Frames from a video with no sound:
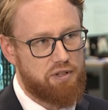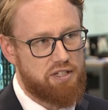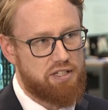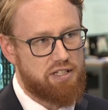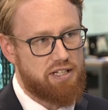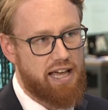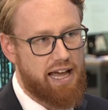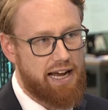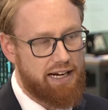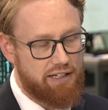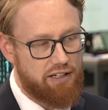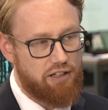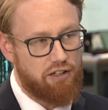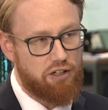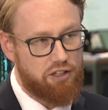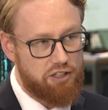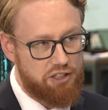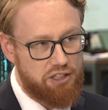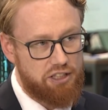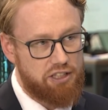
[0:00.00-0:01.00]
this
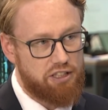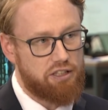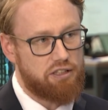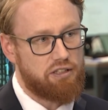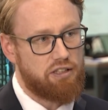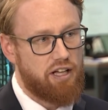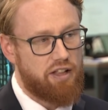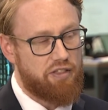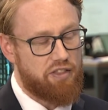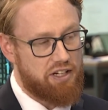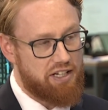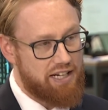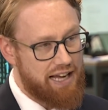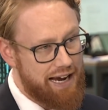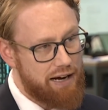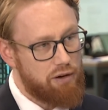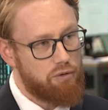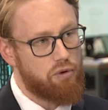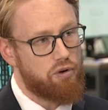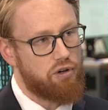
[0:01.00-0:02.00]
the
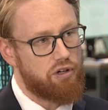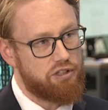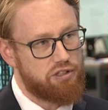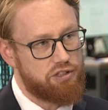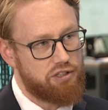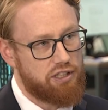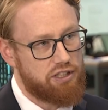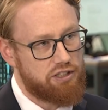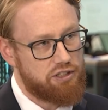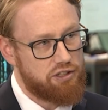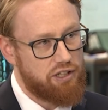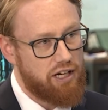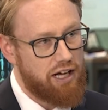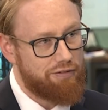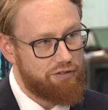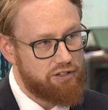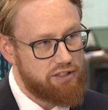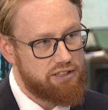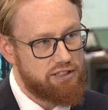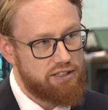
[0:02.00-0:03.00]
tech war as you
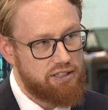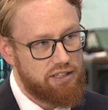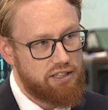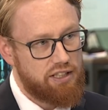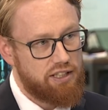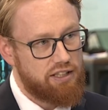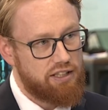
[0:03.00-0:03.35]
have it,